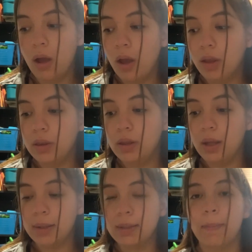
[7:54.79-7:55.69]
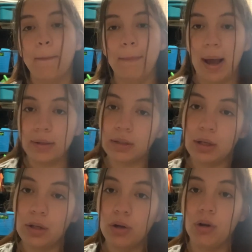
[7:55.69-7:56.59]
this basket
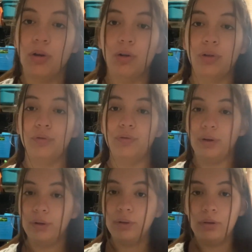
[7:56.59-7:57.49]
of